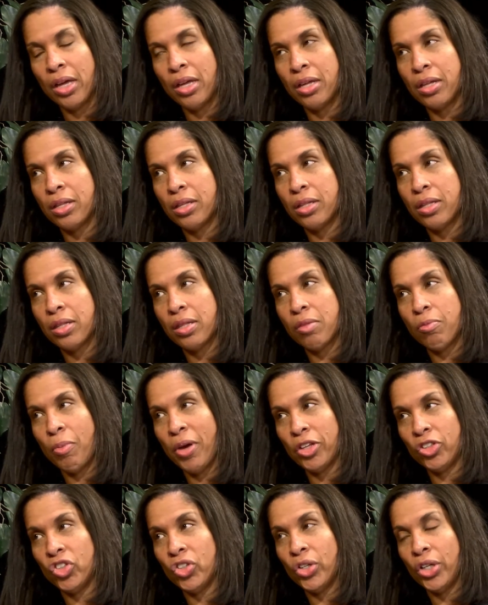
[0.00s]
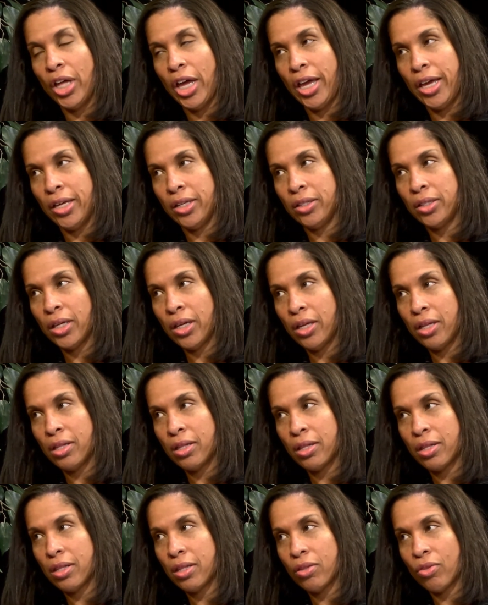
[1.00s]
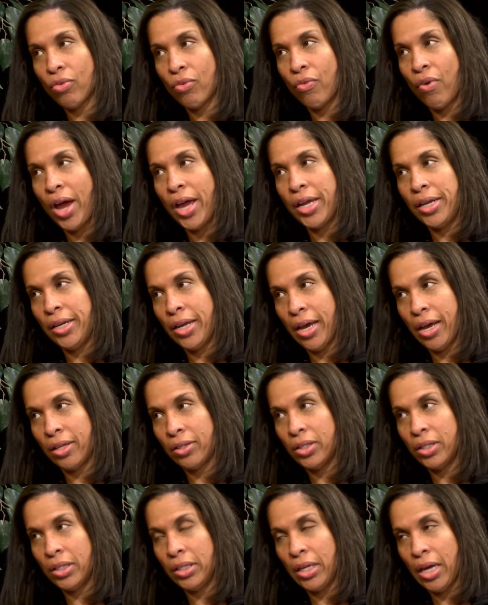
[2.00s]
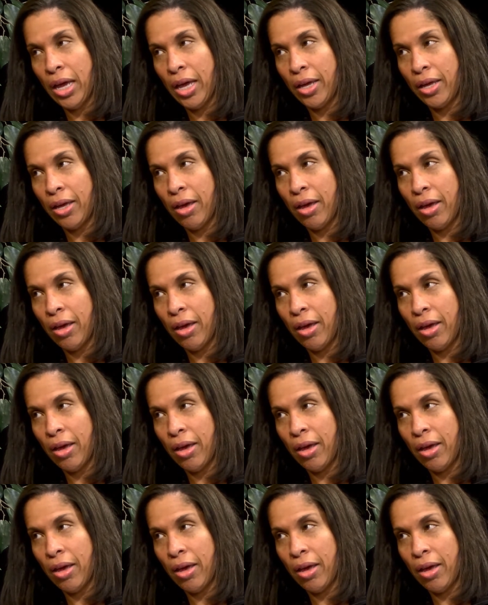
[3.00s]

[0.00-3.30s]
in special agents right now today,